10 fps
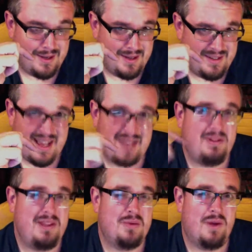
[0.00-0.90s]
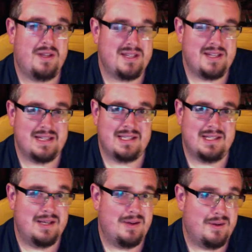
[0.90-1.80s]
Not really the ones that you
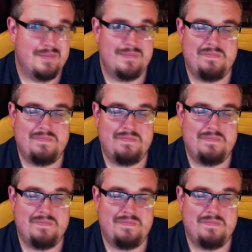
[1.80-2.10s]
see on